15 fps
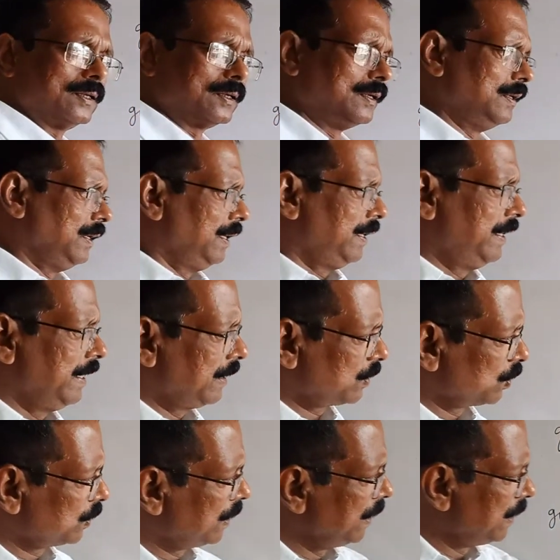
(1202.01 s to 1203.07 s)
the t
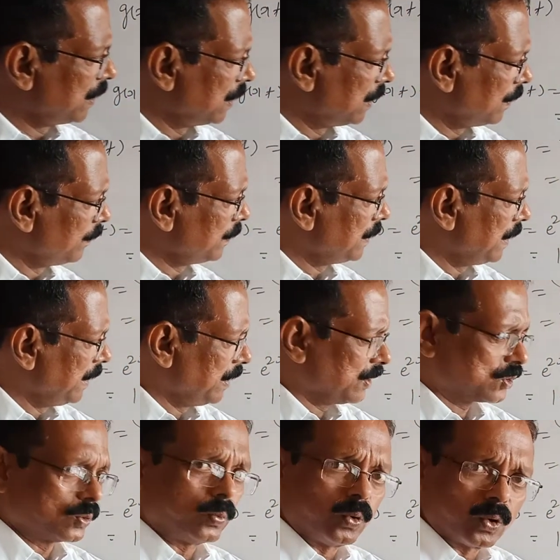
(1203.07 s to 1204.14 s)
raised to 3 term, t
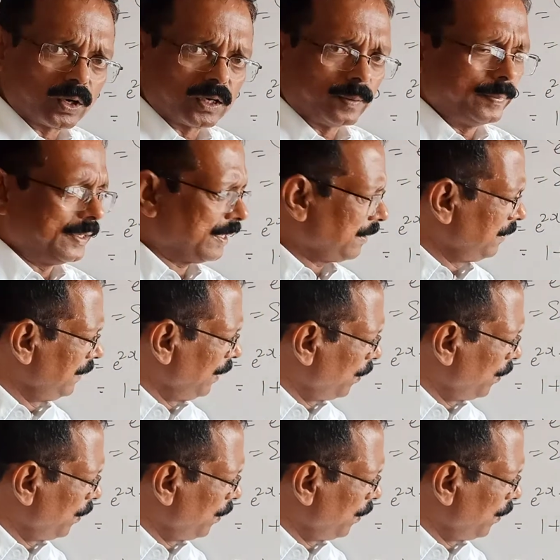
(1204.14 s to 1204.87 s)
raised to 4 term here.